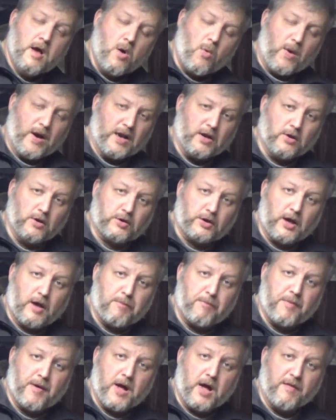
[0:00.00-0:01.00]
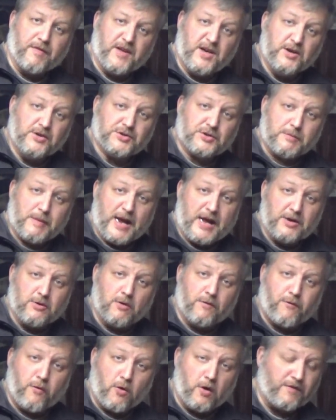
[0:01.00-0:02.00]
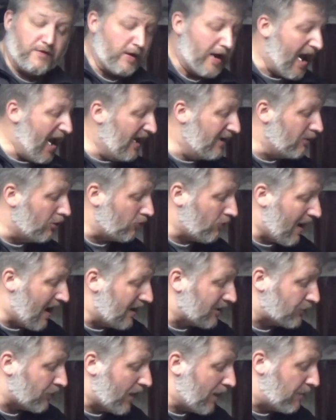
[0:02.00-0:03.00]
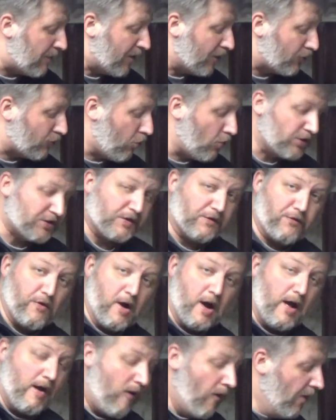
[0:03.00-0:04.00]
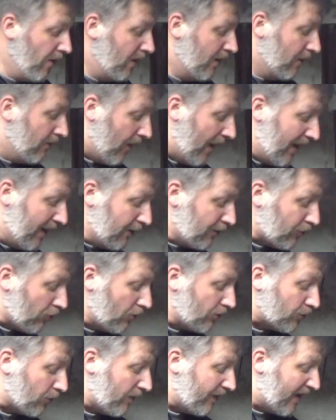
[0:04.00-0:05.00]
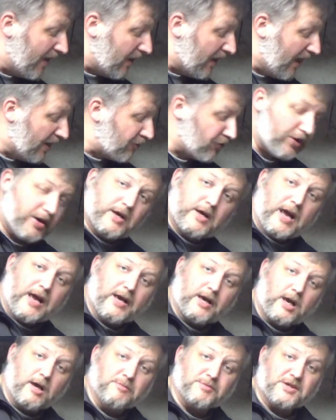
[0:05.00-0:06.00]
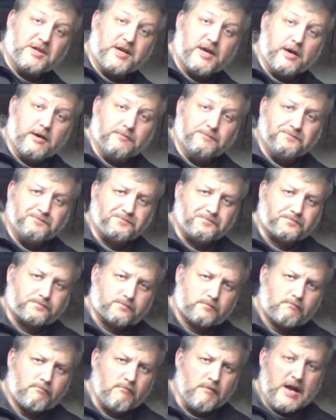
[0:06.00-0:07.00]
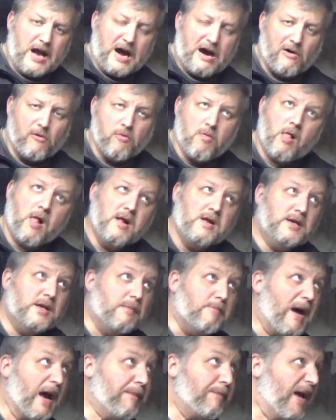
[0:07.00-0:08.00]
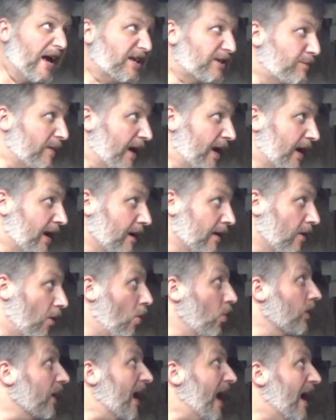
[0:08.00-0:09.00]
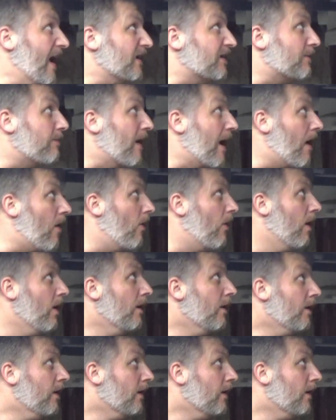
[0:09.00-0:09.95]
when I looked up uh, the user manual for it, the anode rod is right up here towards the front. Right here towards where the electric kind of comes in here. Now, my basement here only has about